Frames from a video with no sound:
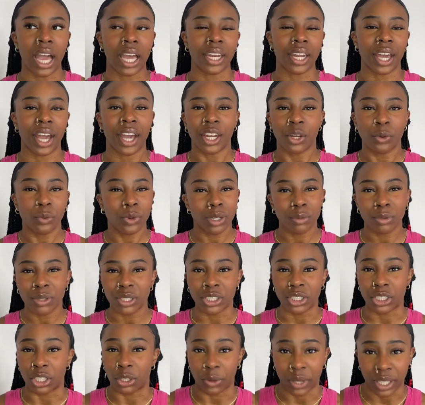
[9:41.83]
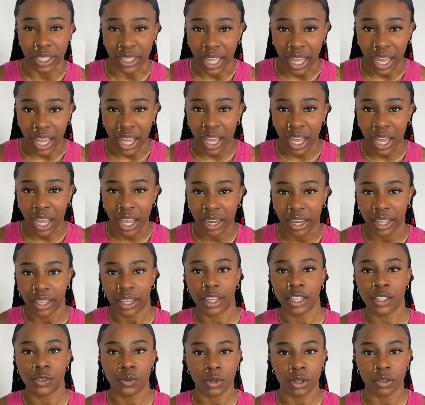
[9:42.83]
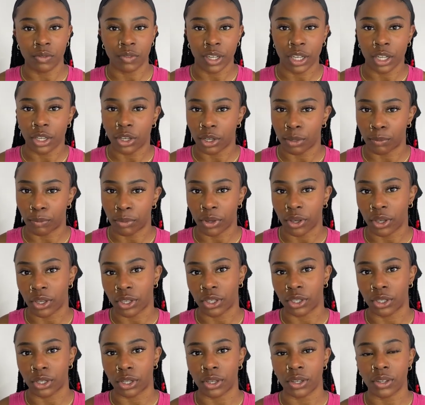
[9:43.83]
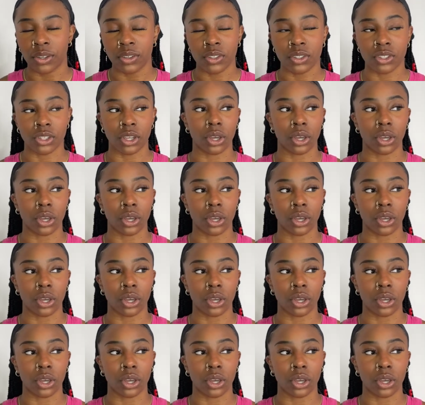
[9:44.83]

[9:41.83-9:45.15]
And I don't want to be doing that. Like, I just want to read a good book, you know?